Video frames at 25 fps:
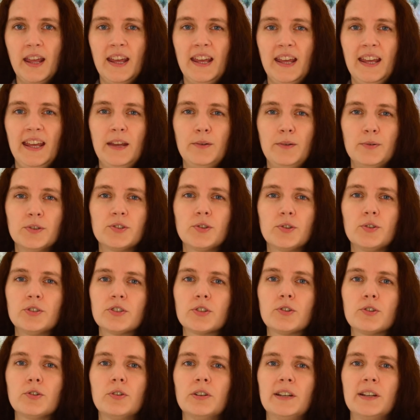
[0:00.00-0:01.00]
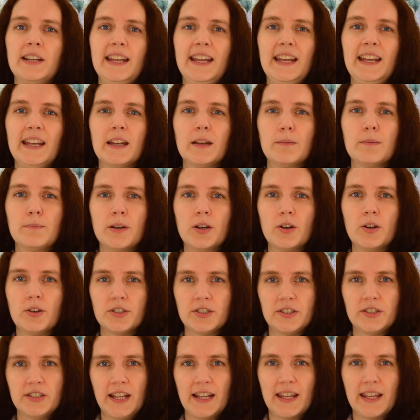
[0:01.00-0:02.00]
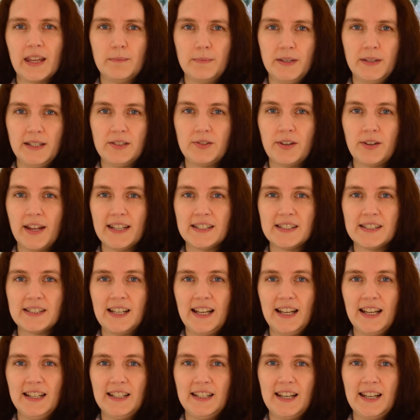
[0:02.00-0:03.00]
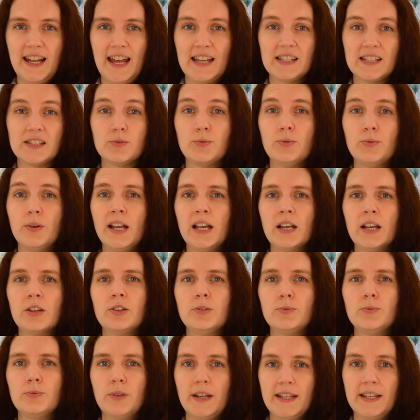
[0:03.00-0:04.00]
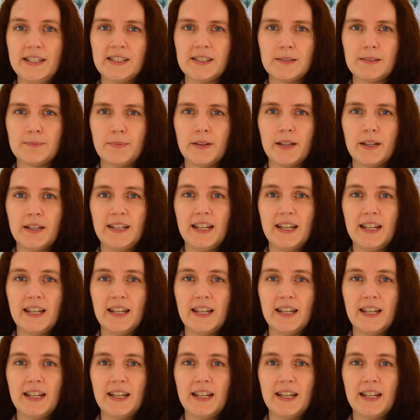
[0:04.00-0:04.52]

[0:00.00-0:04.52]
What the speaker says: He was also called Irblos, that can be translated as will-o'-the-wisp,